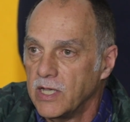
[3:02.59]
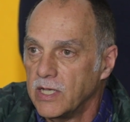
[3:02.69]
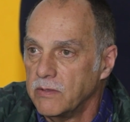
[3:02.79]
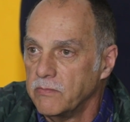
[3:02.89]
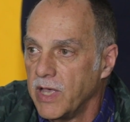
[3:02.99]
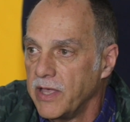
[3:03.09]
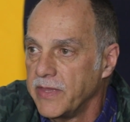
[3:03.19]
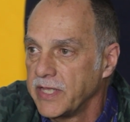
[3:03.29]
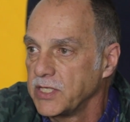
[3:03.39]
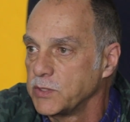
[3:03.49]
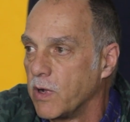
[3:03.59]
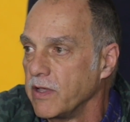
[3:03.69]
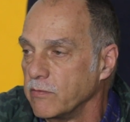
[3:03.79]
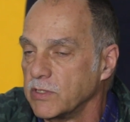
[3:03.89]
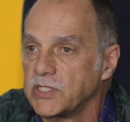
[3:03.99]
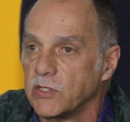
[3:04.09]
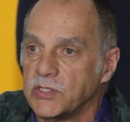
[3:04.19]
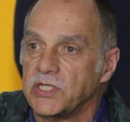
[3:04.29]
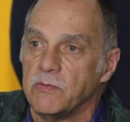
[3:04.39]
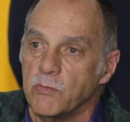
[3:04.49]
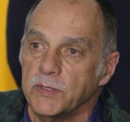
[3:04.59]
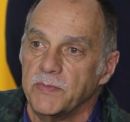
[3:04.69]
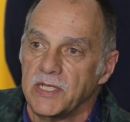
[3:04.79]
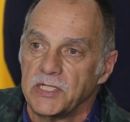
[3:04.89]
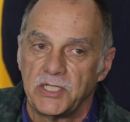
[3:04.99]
And that is why you will still see movement.